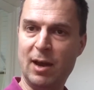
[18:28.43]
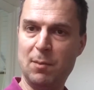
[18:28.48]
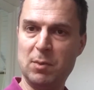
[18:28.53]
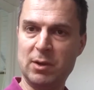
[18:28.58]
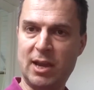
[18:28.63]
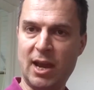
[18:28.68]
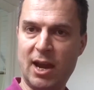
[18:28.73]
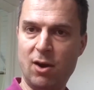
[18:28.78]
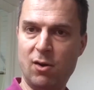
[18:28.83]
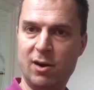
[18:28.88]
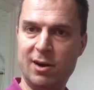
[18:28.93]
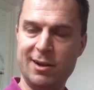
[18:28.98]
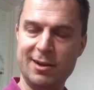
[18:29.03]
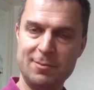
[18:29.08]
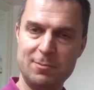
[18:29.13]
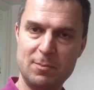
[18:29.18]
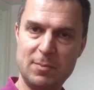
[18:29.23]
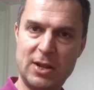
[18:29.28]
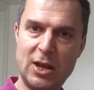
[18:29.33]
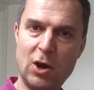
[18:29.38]
I'm a
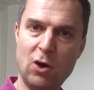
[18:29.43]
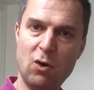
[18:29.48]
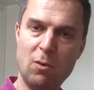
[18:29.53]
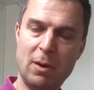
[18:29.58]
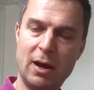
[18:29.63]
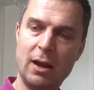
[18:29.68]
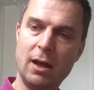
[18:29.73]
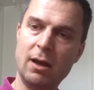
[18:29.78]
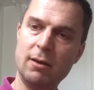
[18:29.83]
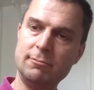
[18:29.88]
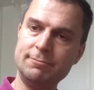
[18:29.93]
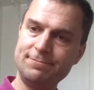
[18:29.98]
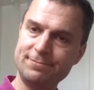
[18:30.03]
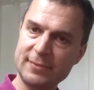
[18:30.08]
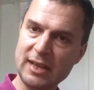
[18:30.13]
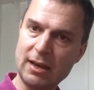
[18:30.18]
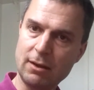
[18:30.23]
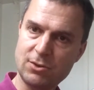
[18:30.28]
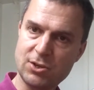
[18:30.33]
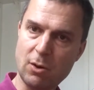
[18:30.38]
coward. No,
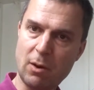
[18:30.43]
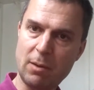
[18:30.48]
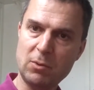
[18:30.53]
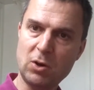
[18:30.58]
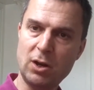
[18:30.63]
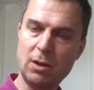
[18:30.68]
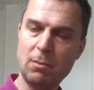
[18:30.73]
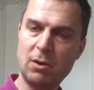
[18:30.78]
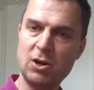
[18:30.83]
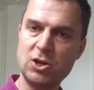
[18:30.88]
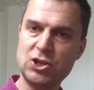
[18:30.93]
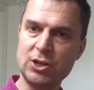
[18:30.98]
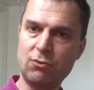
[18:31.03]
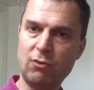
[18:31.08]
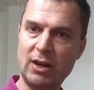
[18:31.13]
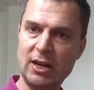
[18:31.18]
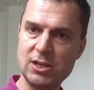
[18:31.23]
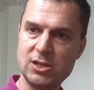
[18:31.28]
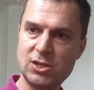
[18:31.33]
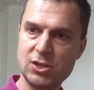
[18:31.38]
but so I'm gonna merge
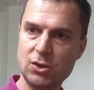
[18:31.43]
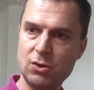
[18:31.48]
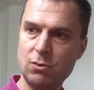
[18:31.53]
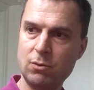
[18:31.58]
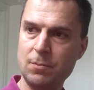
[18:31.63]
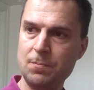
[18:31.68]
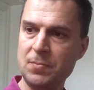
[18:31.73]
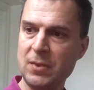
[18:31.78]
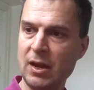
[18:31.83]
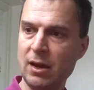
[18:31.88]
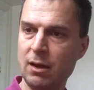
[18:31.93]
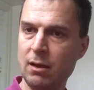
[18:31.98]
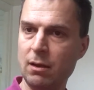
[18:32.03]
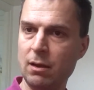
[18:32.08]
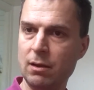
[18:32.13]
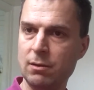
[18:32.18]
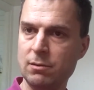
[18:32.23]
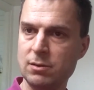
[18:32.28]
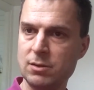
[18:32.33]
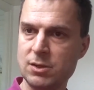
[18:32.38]
it really
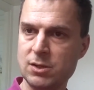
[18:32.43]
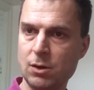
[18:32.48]
soon.